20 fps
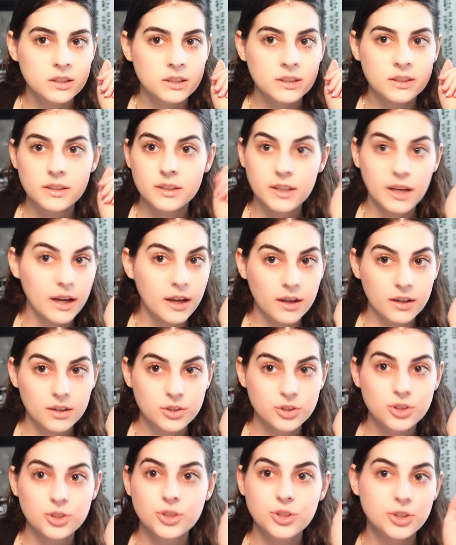Yeah,
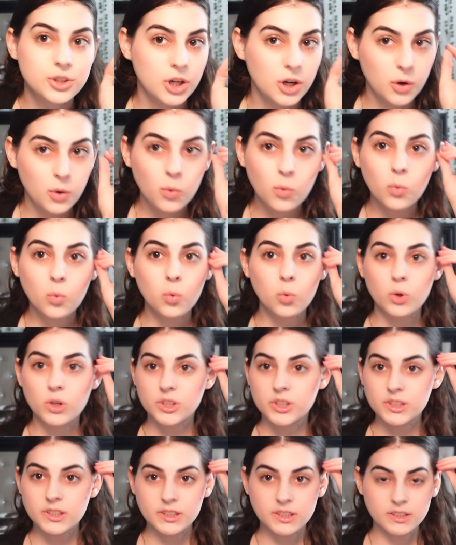so we're
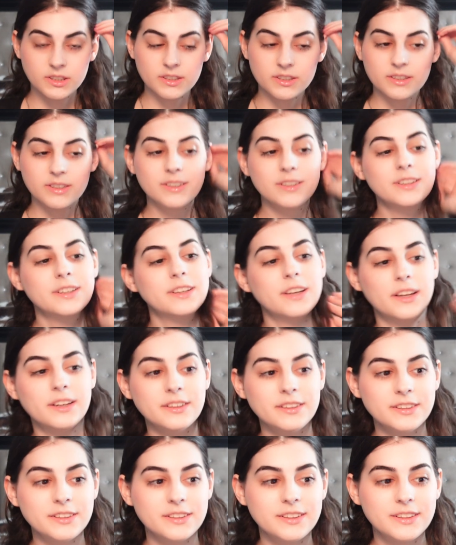just gonna get
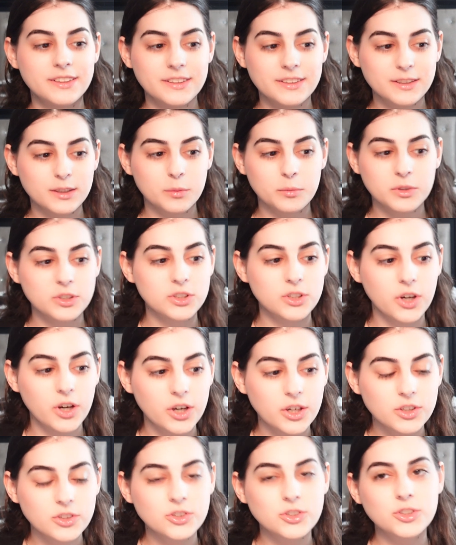into this. I'm gonna
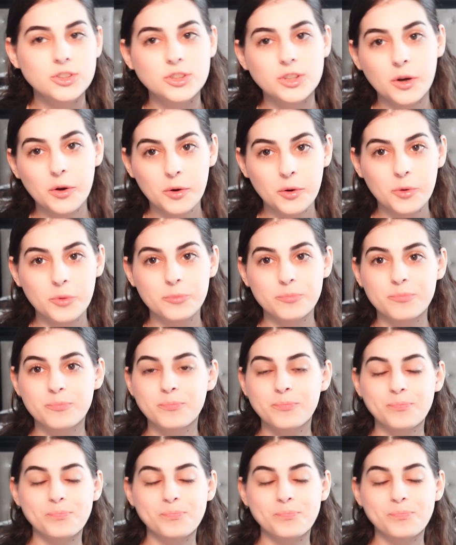start. So